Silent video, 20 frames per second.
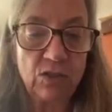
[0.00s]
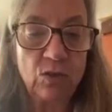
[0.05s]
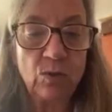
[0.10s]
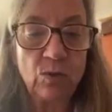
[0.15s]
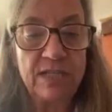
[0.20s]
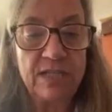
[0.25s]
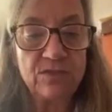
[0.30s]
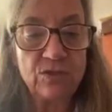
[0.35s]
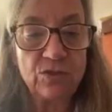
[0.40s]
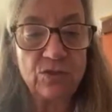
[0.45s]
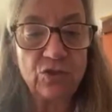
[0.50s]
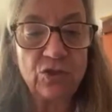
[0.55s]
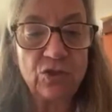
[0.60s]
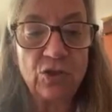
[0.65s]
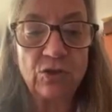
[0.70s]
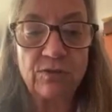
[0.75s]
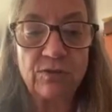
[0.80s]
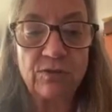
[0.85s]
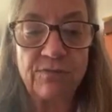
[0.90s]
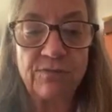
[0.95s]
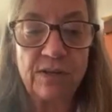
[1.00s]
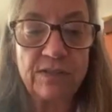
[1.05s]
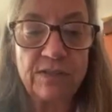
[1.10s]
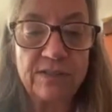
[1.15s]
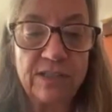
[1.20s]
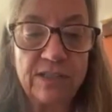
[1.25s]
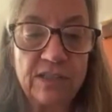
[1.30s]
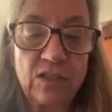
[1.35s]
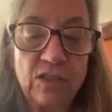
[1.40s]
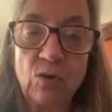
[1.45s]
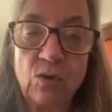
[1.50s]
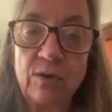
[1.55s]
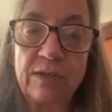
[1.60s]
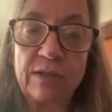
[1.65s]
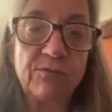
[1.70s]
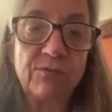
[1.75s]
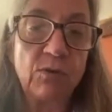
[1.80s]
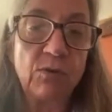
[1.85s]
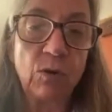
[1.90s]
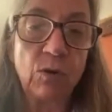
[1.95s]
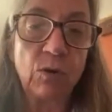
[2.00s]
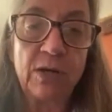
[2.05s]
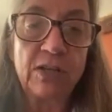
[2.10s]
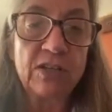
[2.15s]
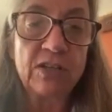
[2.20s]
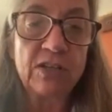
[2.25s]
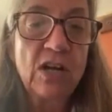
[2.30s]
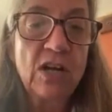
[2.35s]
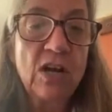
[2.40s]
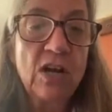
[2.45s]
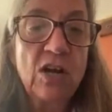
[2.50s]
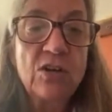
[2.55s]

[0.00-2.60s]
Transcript: who has assured funding going forward.